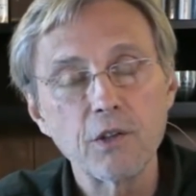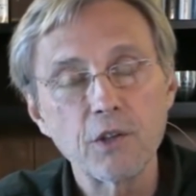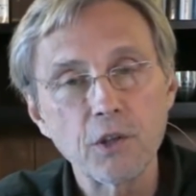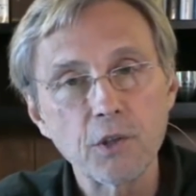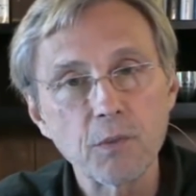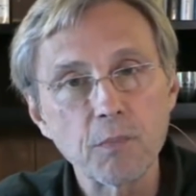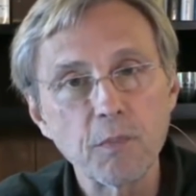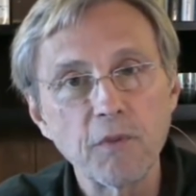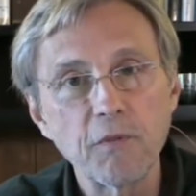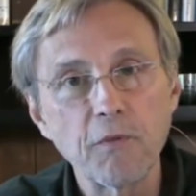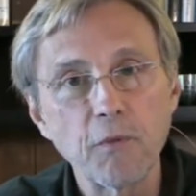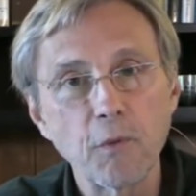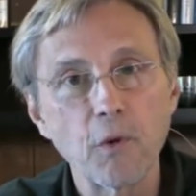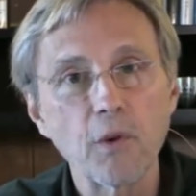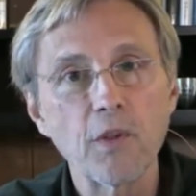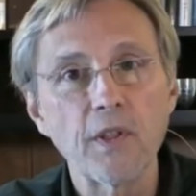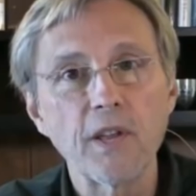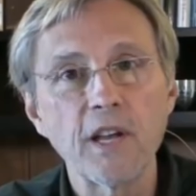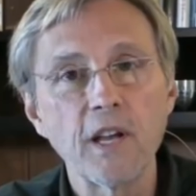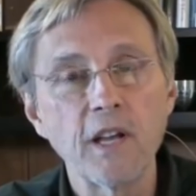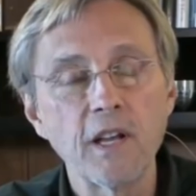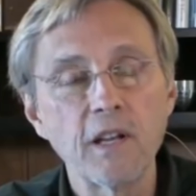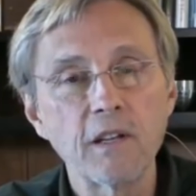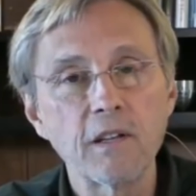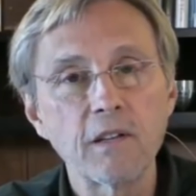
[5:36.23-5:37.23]
just before
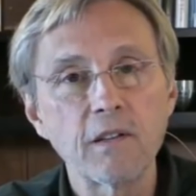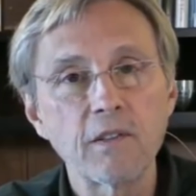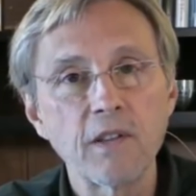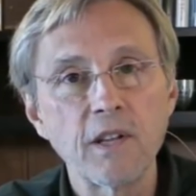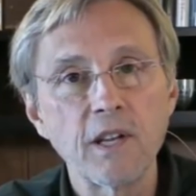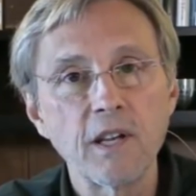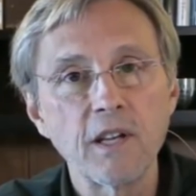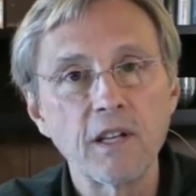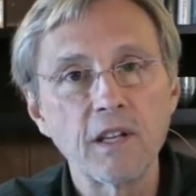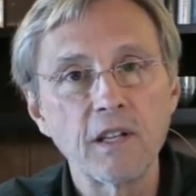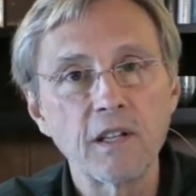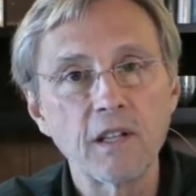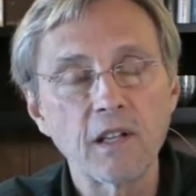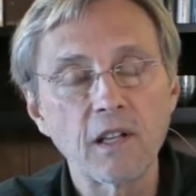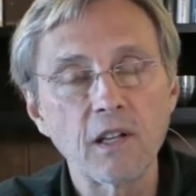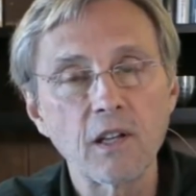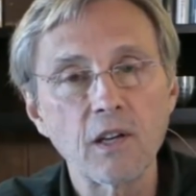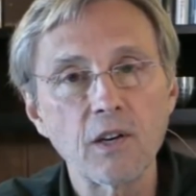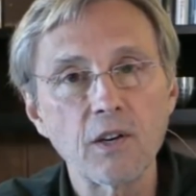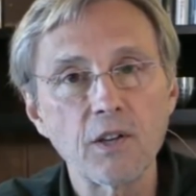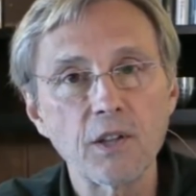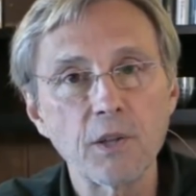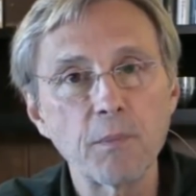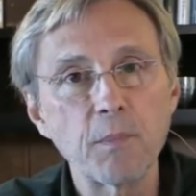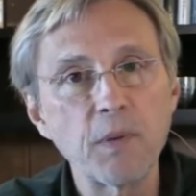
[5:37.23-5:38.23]
they they
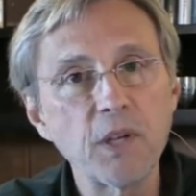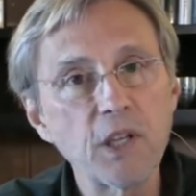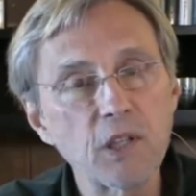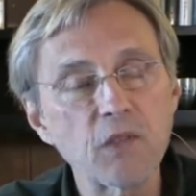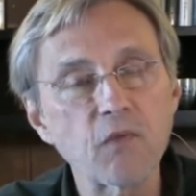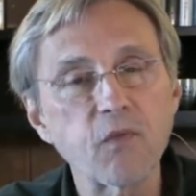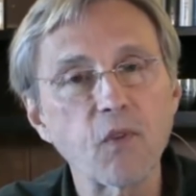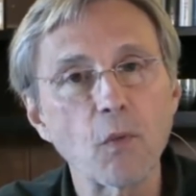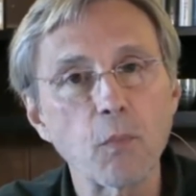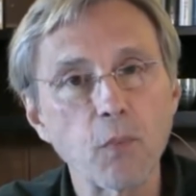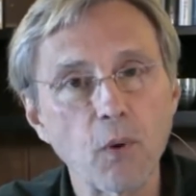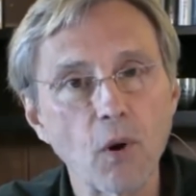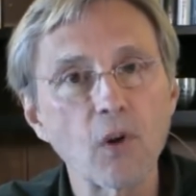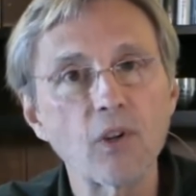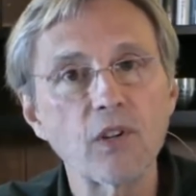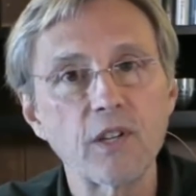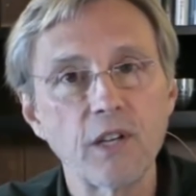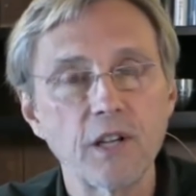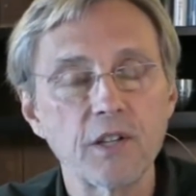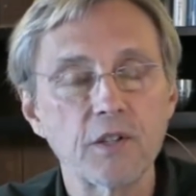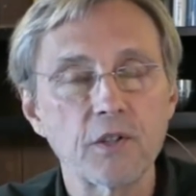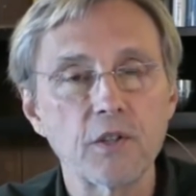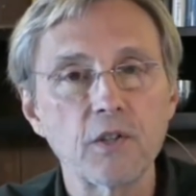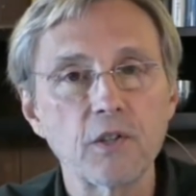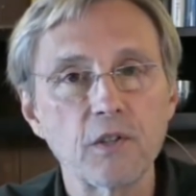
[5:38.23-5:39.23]
cleared the peaceful
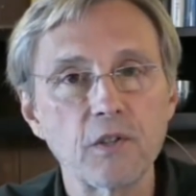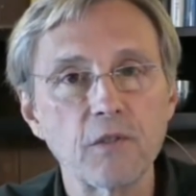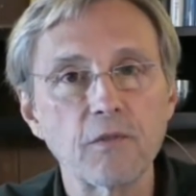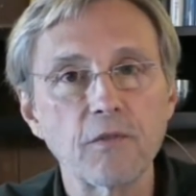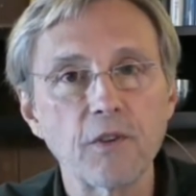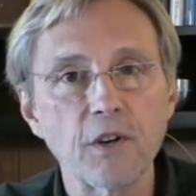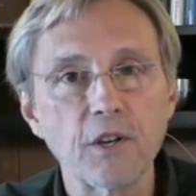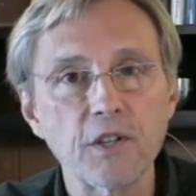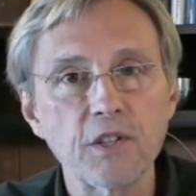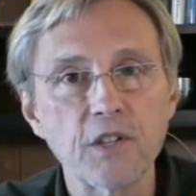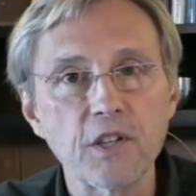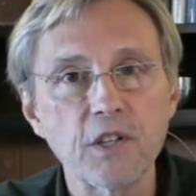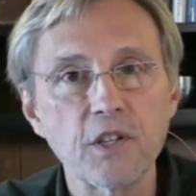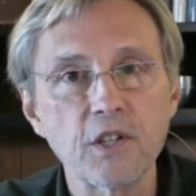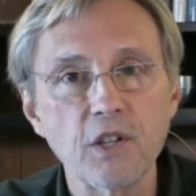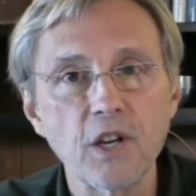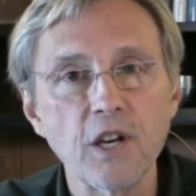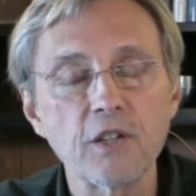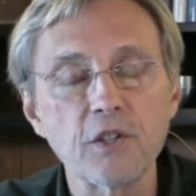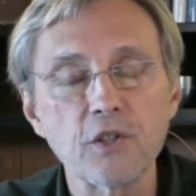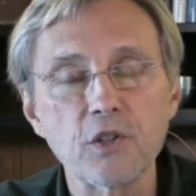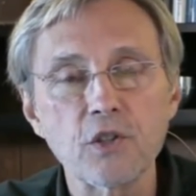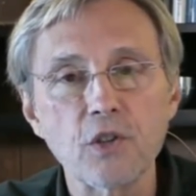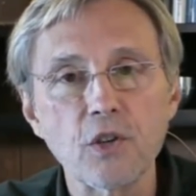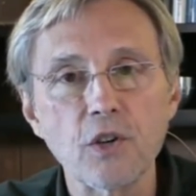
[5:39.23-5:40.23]
protesters in front of St.
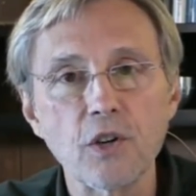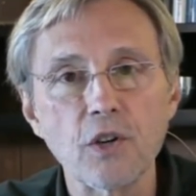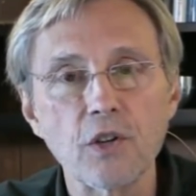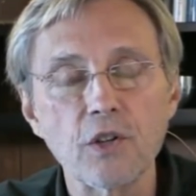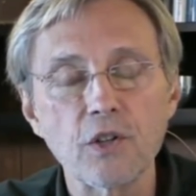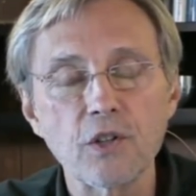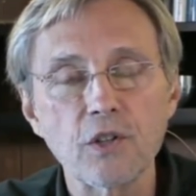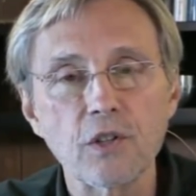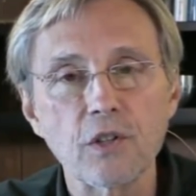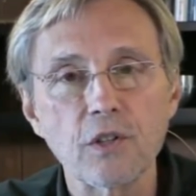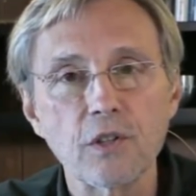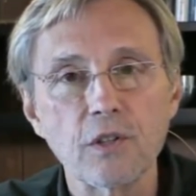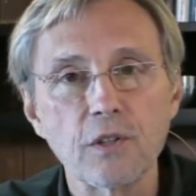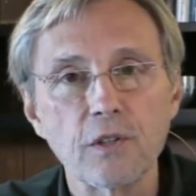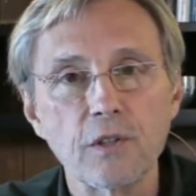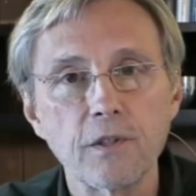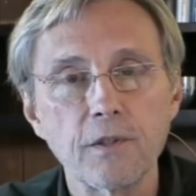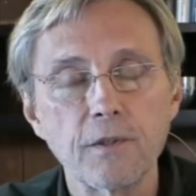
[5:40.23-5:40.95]
John's Church.